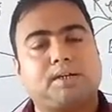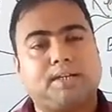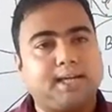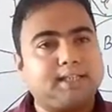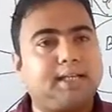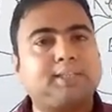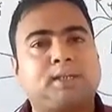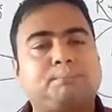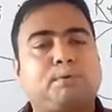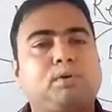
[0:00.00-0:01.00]
Take the
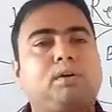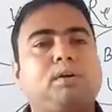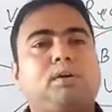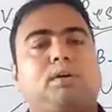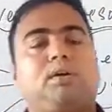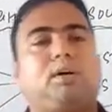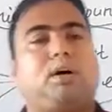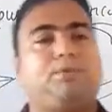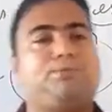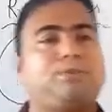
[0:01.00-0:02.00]
example
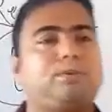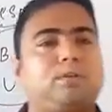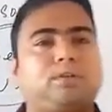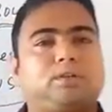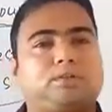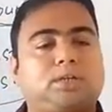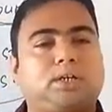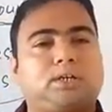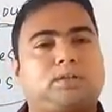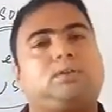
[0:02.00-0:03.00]
of
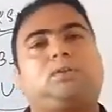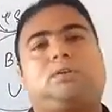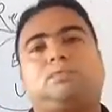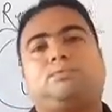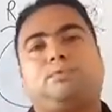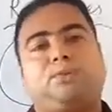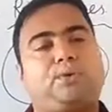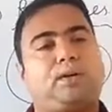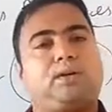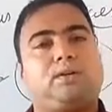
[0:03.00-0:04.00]
the
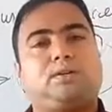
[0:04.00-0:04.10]
different